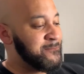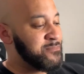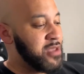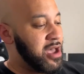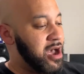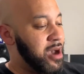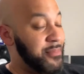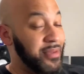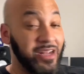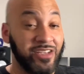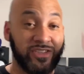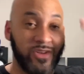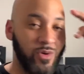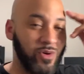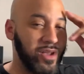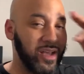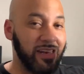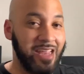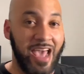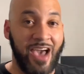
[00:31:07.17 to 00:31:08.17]
And it's so
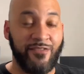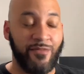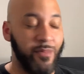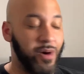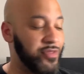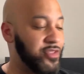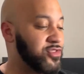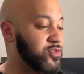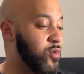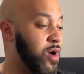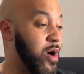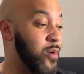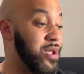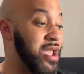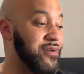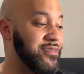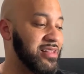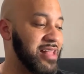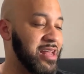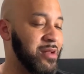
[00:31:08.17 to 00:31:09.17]
good to have him on the squad. We
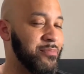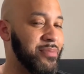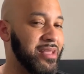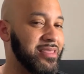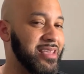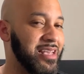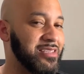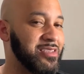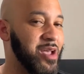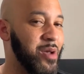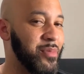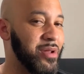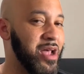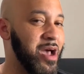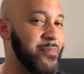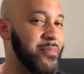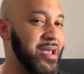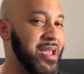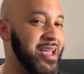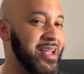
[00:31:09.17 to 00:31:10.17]
have a lot of big things coming
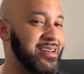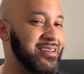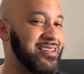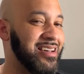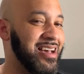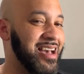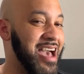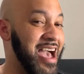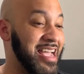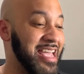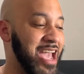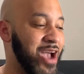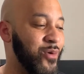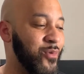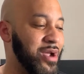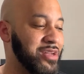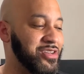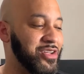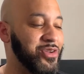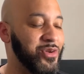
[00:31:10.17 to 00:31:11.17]
up, and I can't
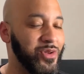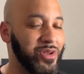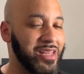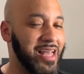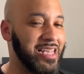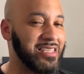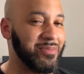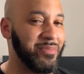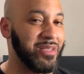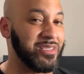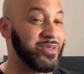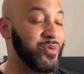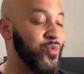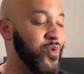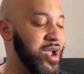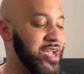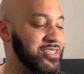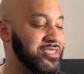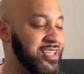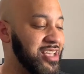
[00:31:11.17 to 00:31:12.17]
wait to utilize him in some
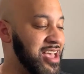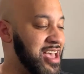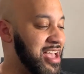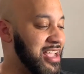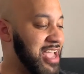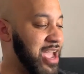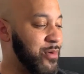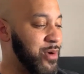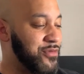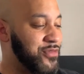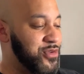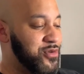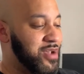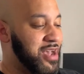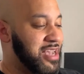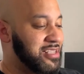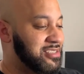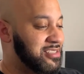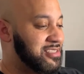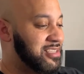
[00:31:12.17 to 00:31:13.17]
ways. Can't wait for you
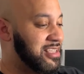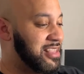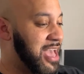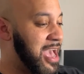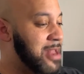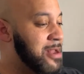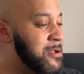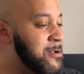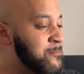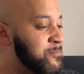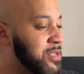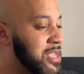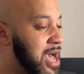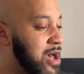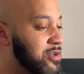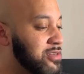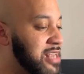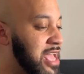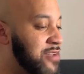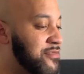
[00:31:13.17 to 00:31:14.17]
guys to see that.
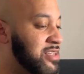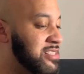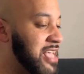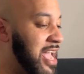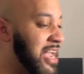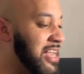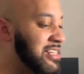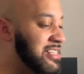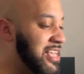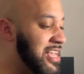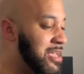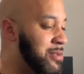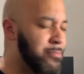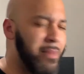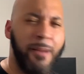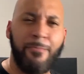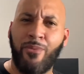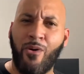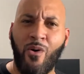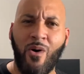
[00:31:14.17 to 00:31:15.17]
Kyle Davis, AD,
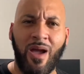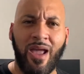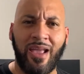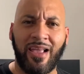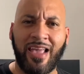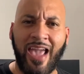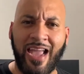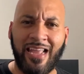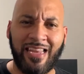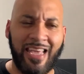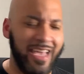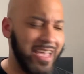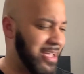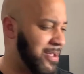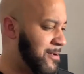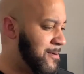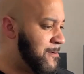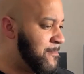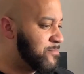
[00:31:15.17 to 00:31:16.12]
my boy, KD.